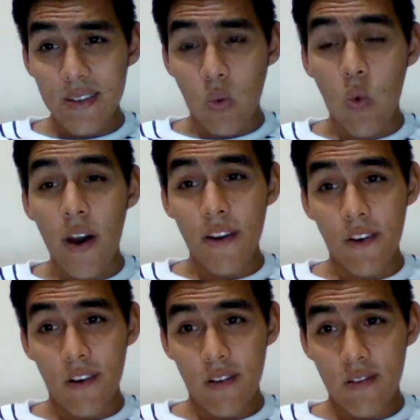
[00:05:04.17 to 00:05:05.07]

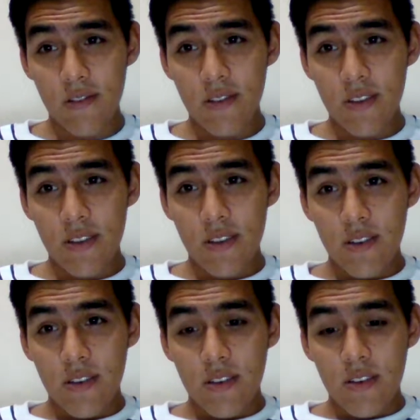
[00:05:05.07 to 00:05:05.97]
water
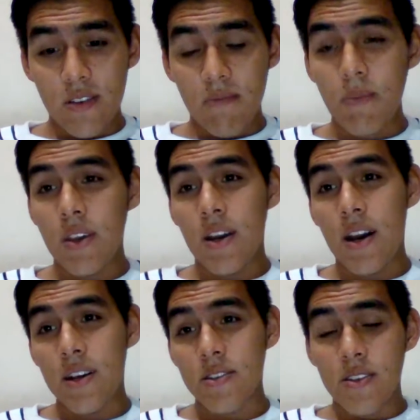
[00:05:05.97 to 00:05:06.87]

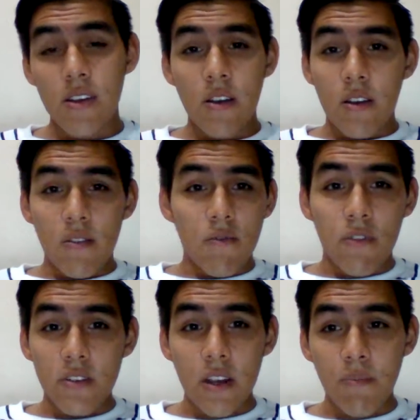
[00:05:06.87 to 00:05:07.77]
because,
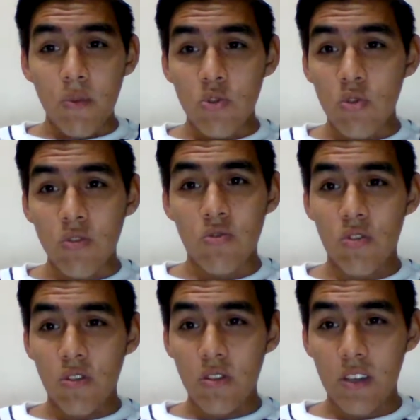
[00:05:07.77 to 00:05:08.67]
for example, to
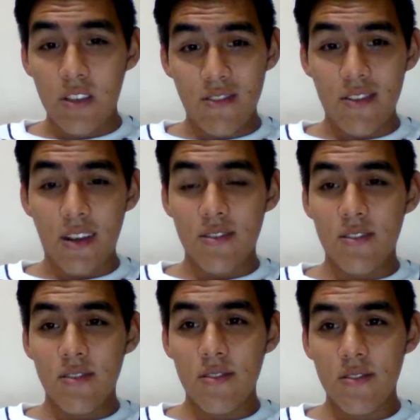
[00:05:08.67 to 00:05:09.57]
control insects,